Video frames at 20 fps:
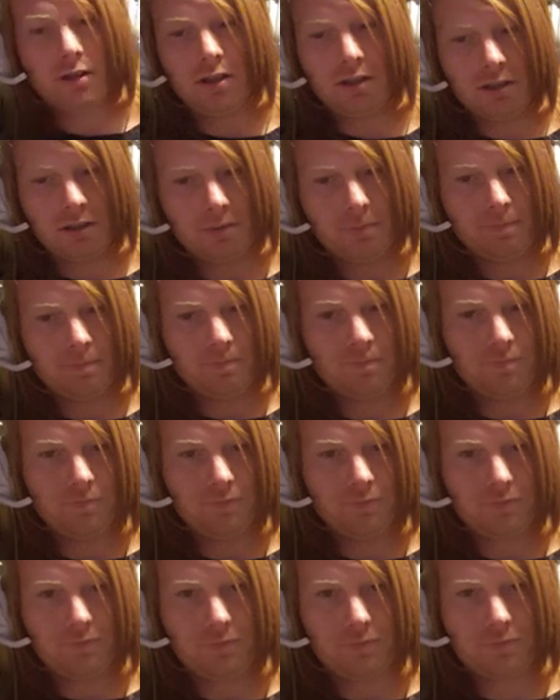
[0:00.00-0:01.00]
um,
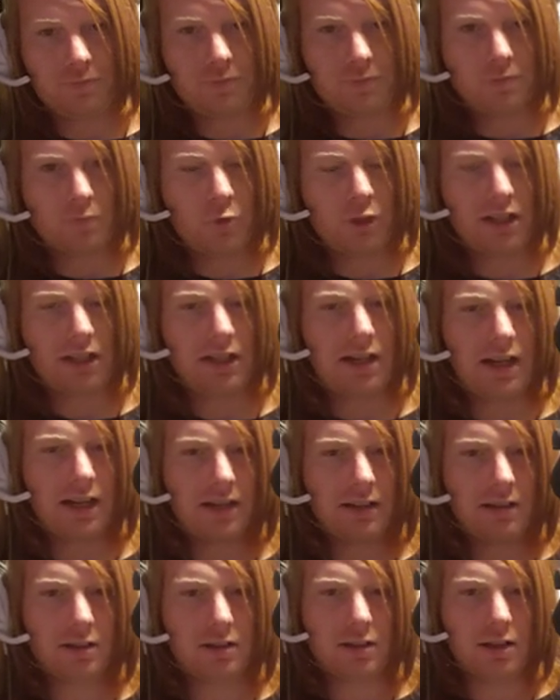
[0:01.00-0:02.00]
we can
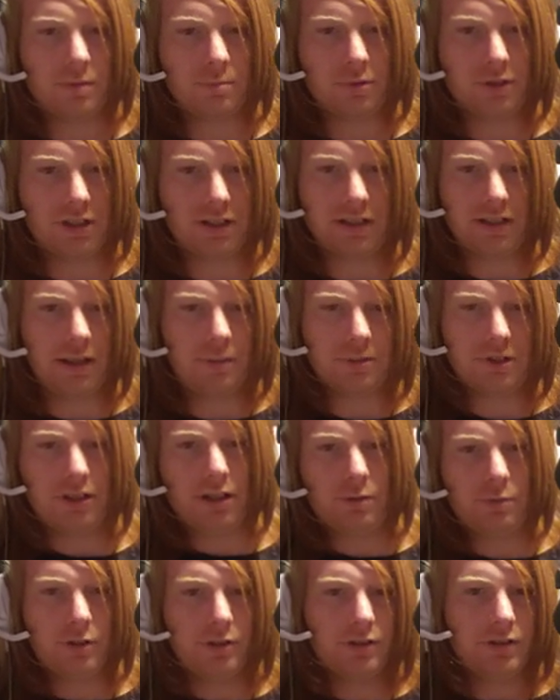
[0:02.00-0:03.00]
kind of comprehend that, but
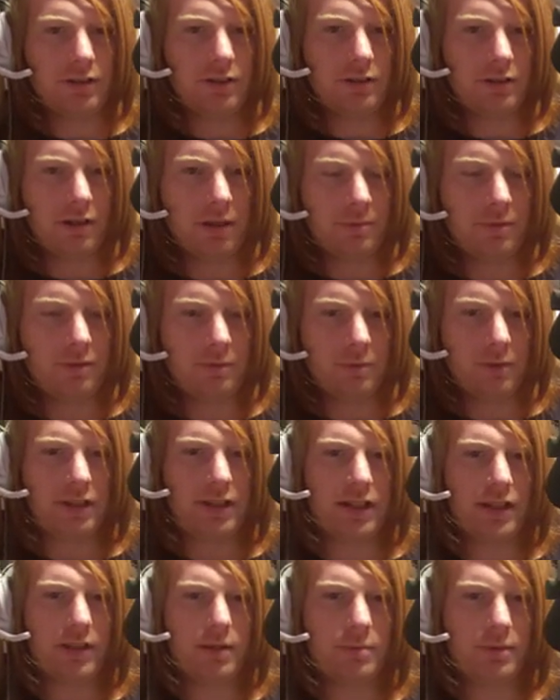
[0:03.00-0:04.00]
not really. I mean, we
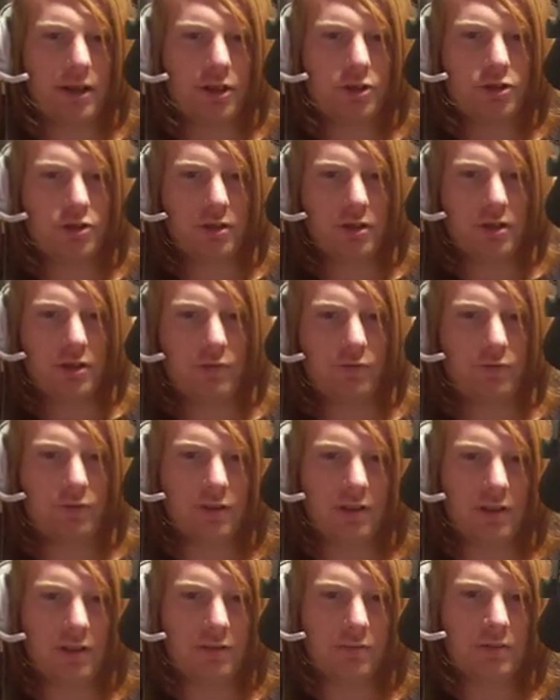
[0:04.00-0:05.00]
can't imagine an
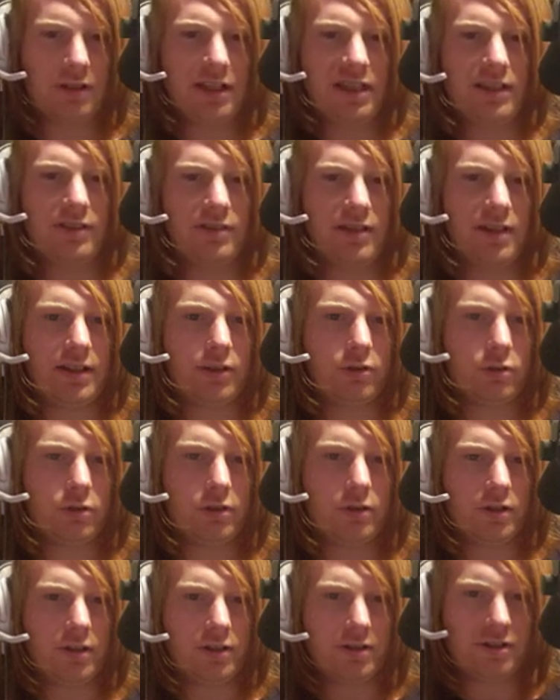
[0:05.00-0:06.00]
infinite anything
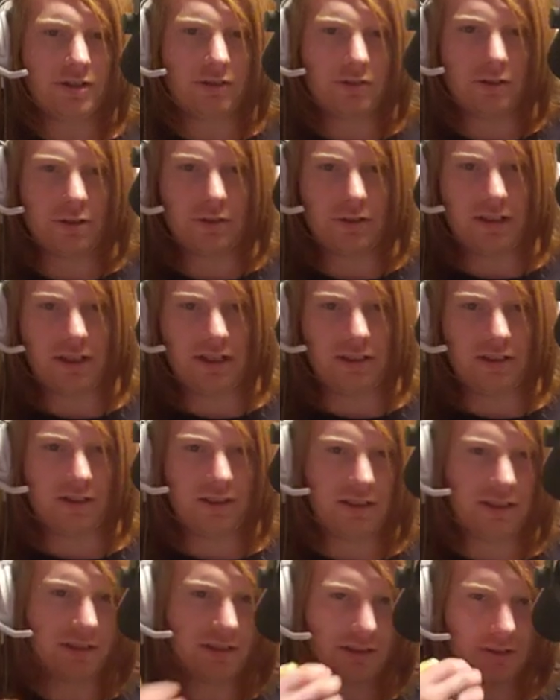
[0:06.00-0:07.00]
or a zero
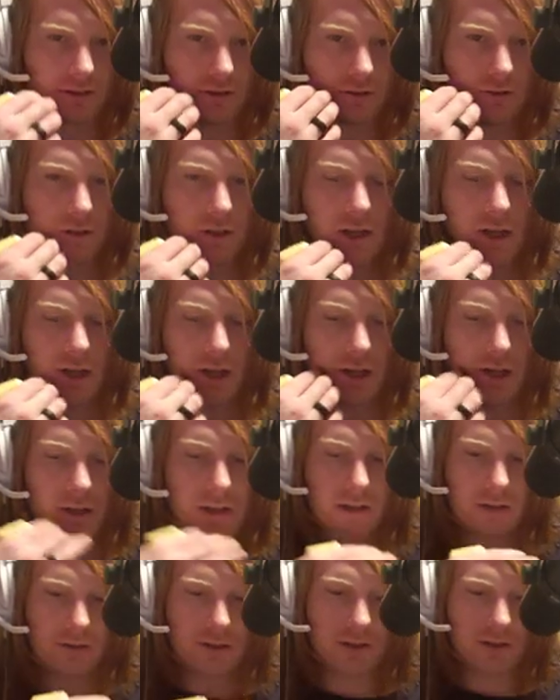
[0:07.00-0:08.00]
anything. So,
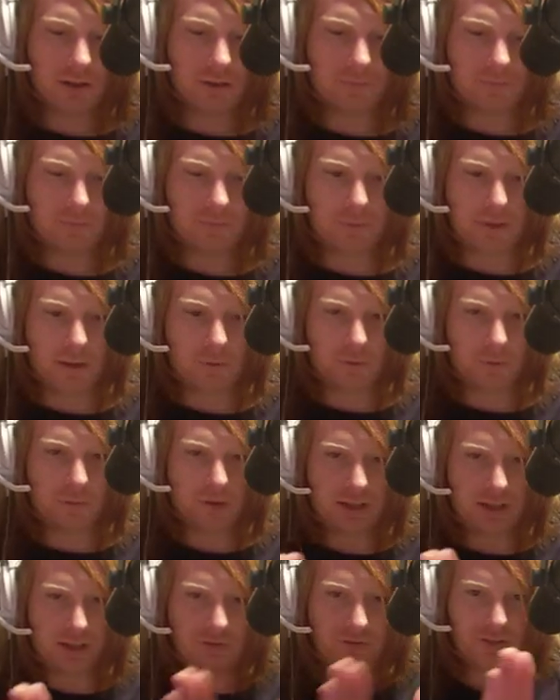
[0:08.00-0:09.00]
um, it would
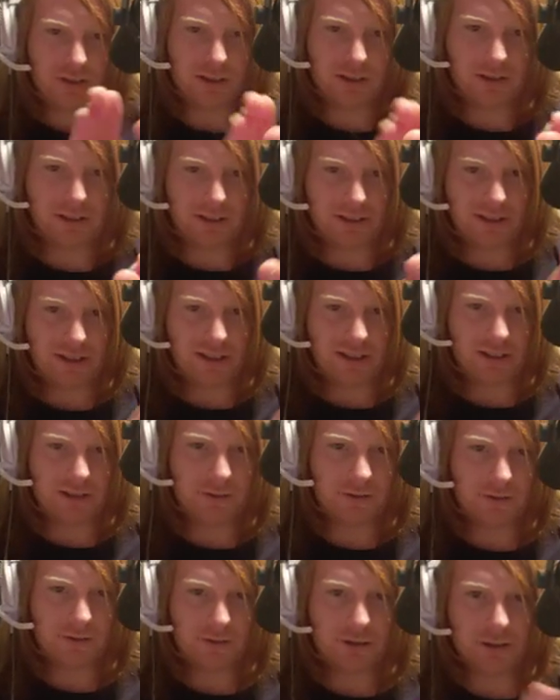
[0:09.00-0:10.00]
be infinitely
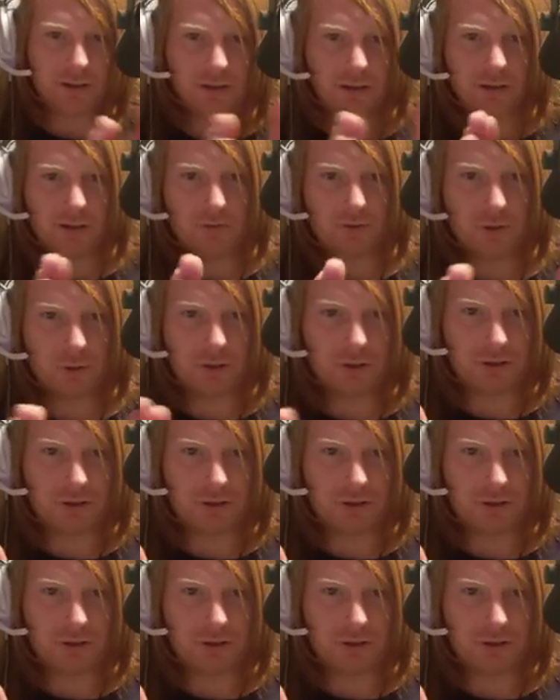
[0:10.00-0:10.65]
thin. You know, if you